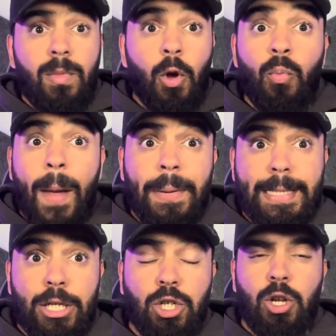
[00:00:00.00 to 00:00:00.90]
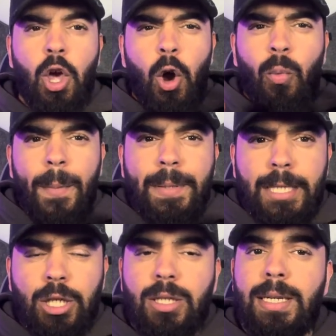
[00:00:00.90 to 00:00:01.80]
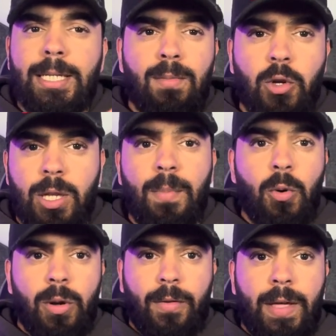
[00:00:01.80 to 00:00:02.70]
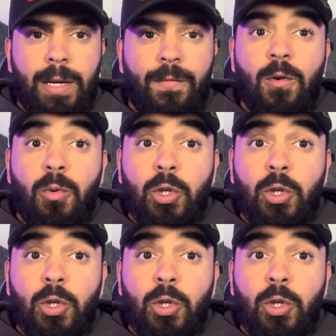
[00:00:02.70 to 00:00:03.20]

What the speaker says: Repetition. Repetition is the most important thing in football.